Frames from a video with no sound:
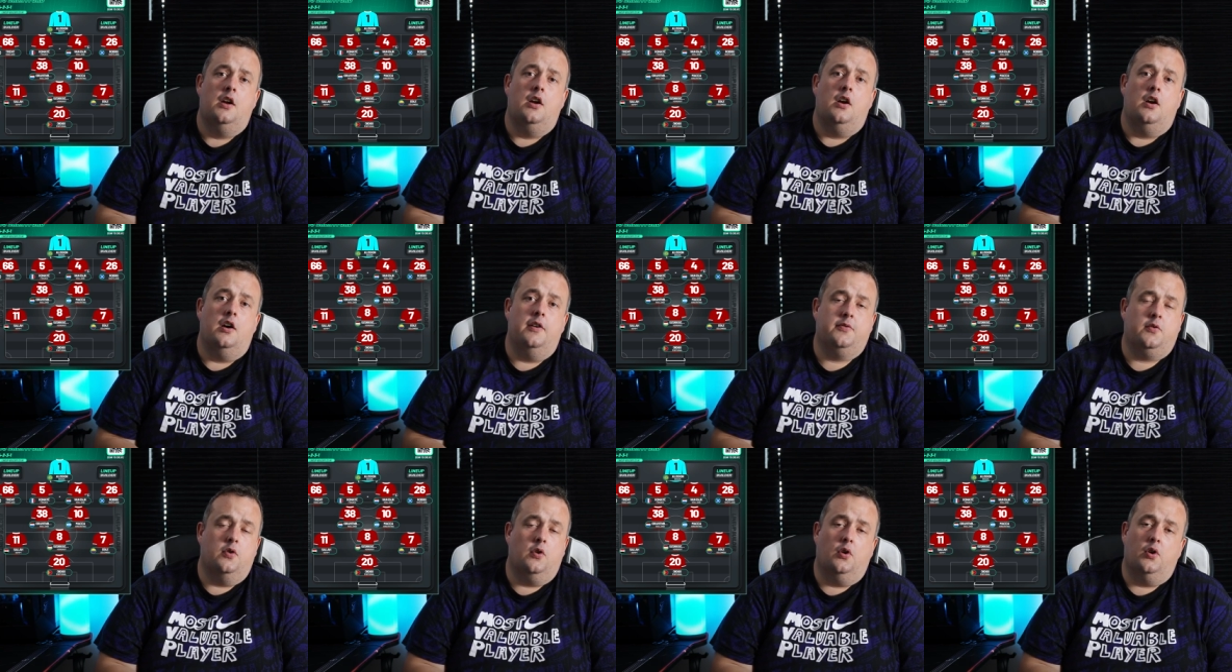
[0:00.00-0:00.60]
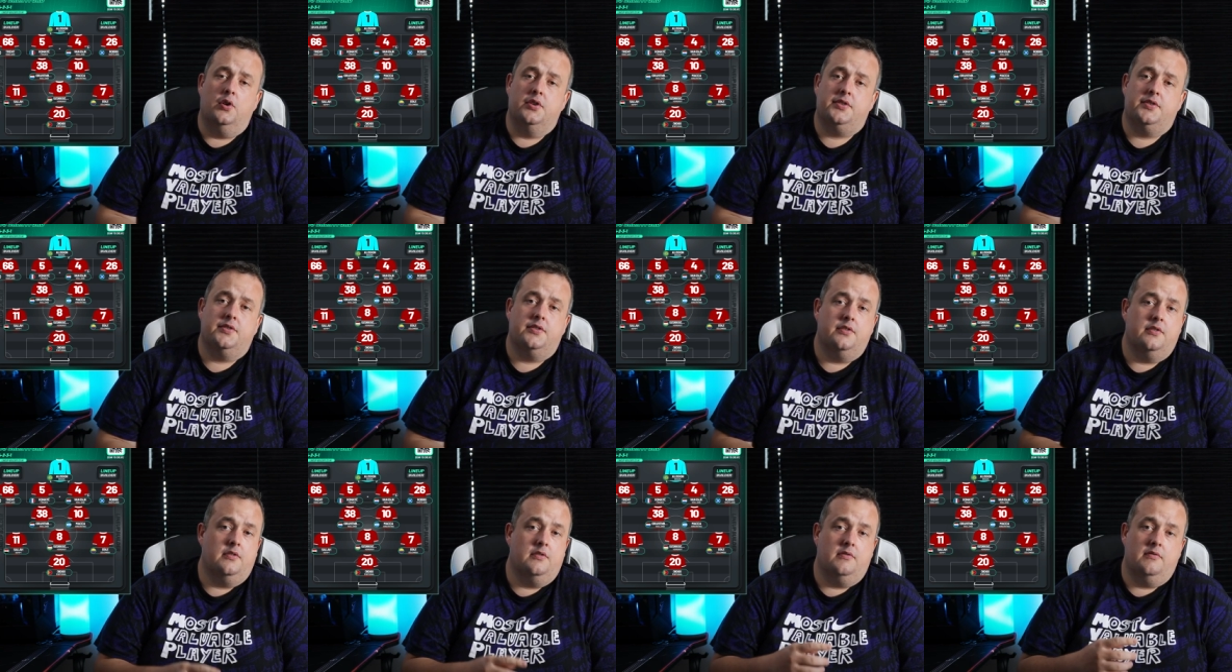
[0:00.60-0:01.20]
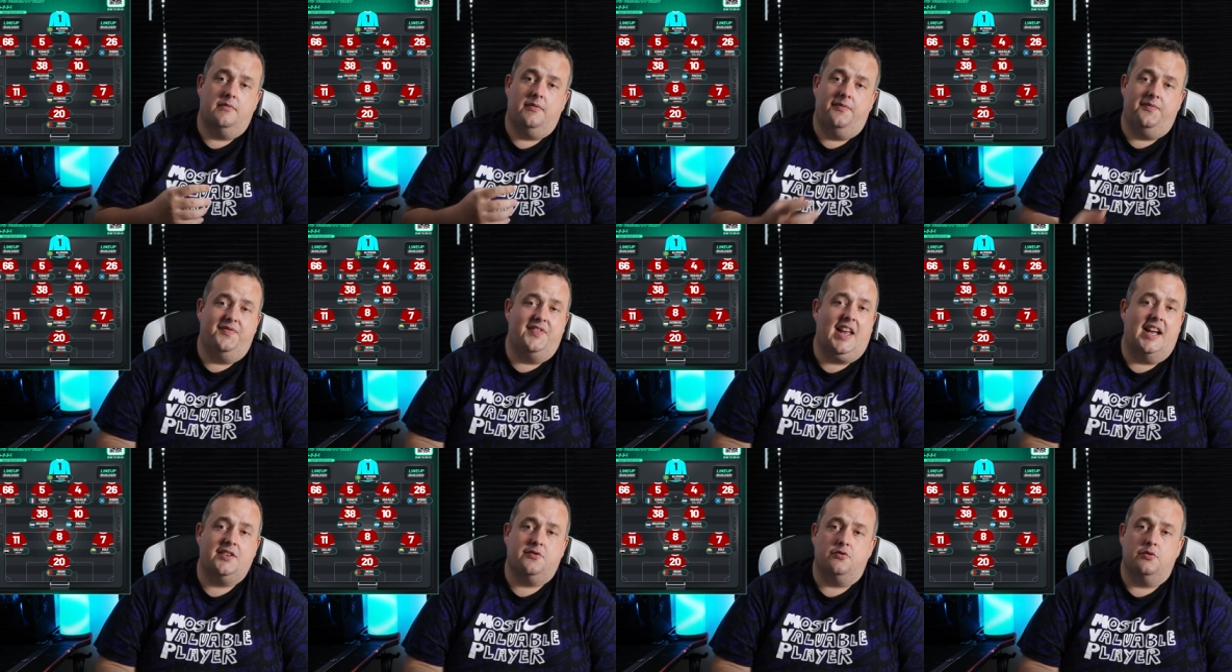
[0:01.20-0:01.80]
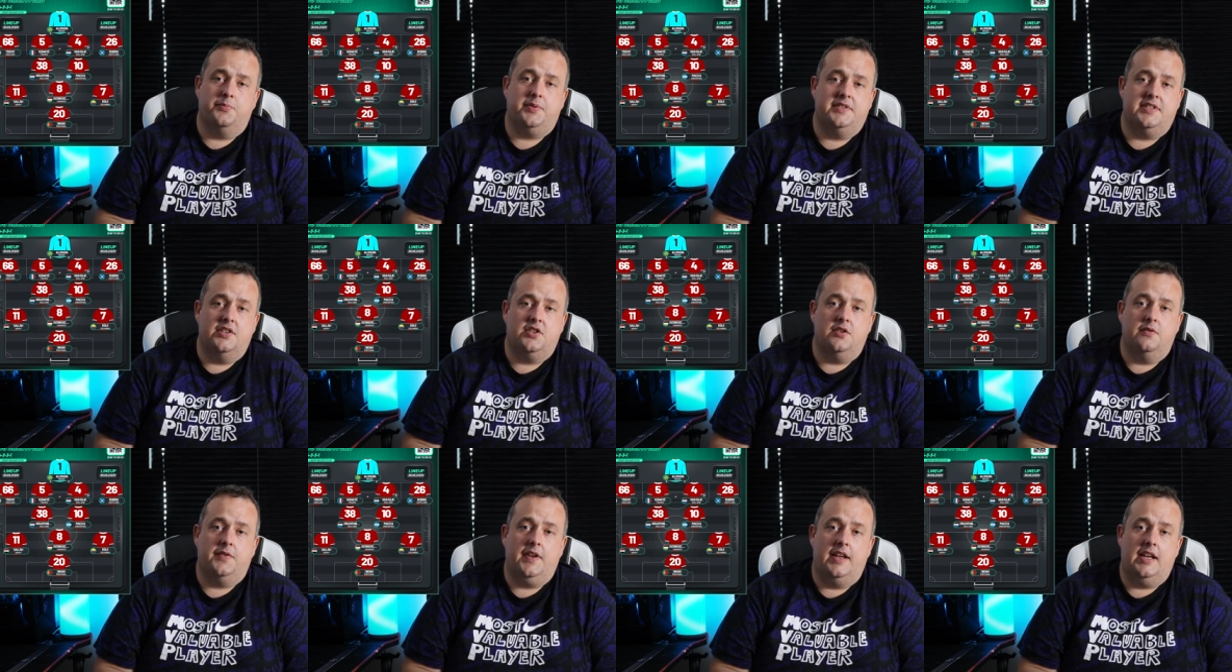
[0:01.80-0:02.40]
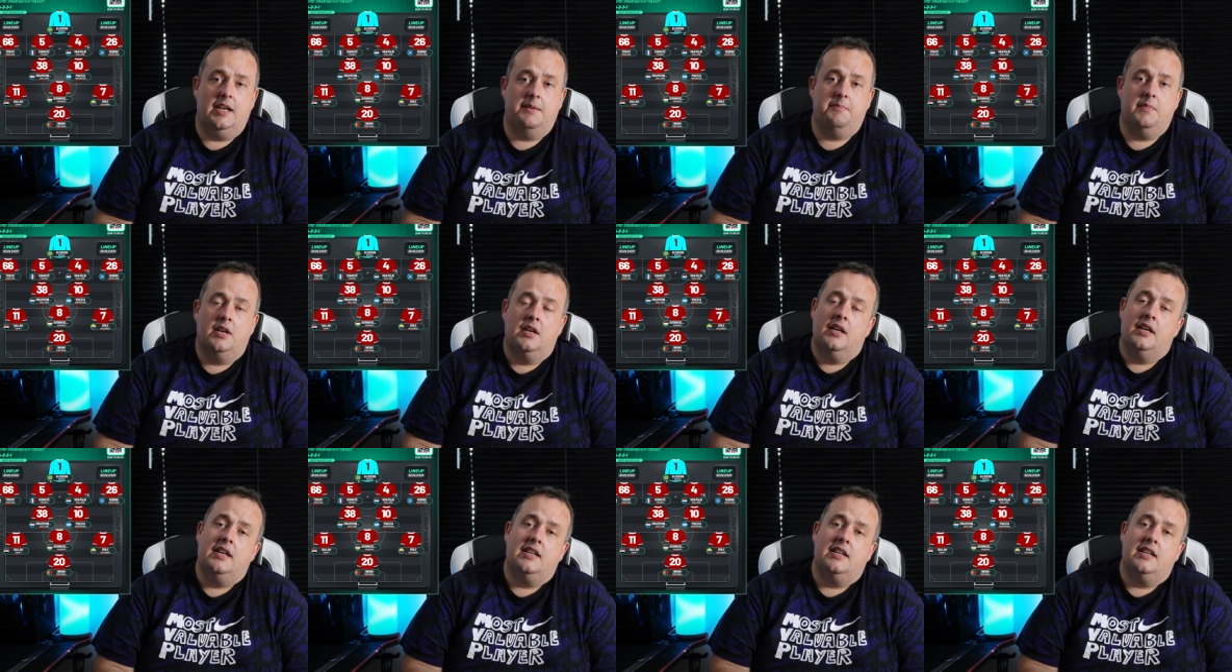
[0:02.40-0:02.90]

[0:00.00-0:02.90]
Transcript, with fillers: Of course, natural position for him.